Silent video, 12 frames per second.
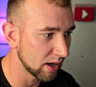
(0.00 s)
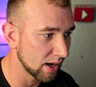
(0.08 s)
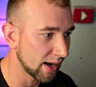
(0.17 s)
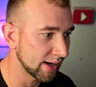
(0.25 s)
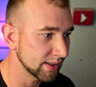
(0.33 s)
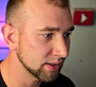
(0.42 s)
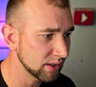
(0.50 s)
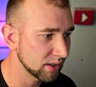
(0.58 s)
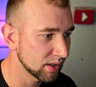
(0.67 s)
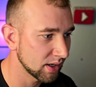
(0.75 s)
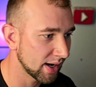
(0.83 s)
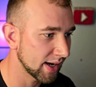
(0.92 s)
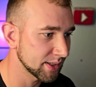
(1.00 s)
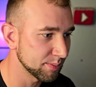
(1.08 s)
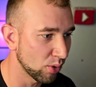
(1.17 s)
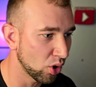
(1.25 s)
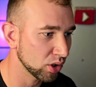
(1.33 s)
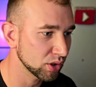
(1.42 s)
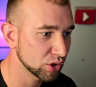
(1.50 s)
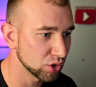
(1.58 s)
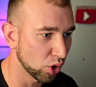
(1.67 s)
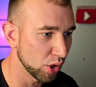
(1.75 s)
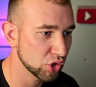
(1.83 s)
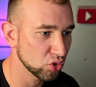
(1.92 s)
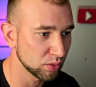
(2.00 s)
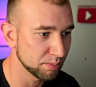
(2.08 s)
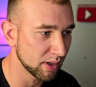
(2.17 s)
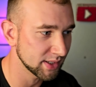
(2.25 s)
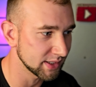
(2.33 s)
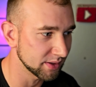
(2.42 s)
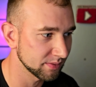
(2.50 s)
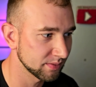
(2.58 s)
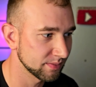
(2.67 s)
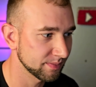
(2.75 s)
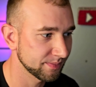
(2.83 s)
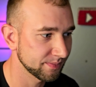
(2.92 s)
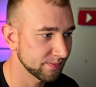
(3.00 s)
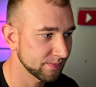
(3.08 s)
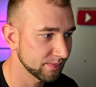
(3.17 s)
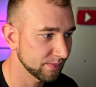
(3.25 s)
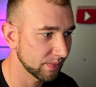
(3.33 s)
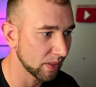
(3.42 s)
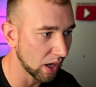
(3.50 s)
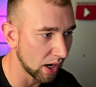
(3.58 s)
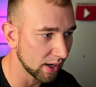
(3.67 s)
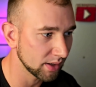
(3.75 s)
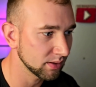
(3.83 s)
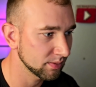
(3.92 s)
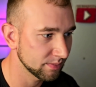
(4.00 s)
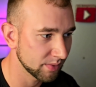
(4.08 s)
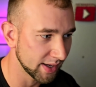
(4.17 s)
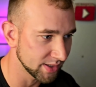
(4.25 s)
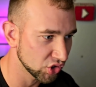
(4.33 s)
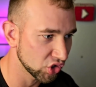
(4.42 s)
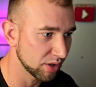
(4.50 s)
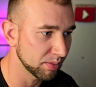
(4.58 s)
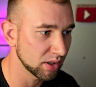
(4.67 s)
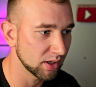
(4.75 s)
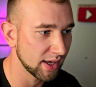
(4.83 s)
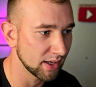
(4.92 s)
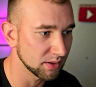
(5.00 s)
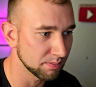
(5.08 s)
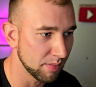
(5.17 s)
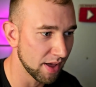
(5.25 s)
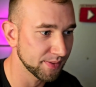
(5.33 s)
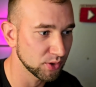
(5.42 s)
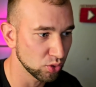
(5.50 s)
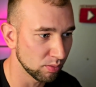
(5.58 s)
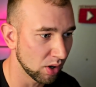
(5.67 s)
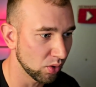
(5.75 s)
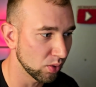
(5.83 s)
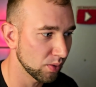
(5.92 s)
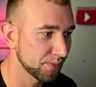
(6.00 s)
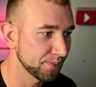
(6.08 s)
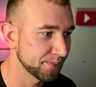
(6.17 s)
Ann hat morgen Deutsch und Mathe. Ann has German and math tomorrow.